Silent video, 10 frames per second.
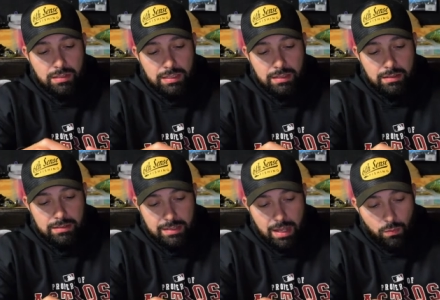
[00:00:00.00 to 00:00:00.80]

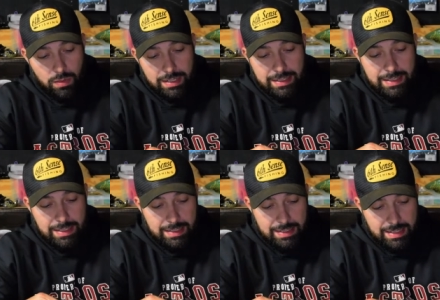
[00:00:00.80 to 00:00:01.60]
clearance and I wanted to get
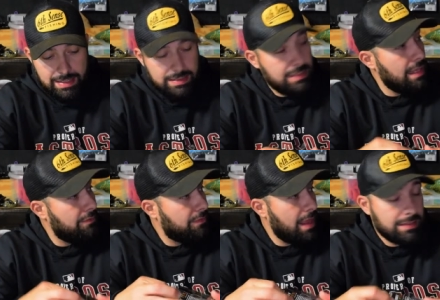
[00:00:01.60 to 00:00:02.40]
it and this is that
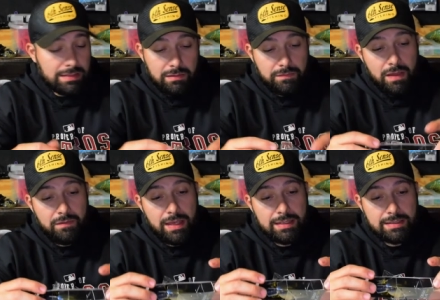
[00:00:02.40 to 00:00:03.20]
flat
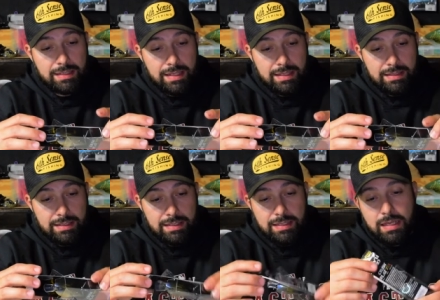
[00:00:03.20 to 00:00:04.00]
75X in
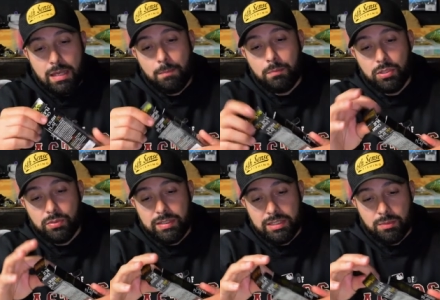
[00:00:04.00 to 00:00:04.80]
the
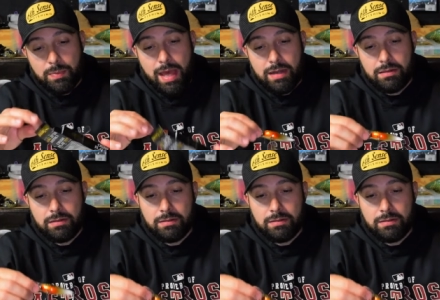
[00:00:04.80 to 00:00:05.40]
bluegill pattern.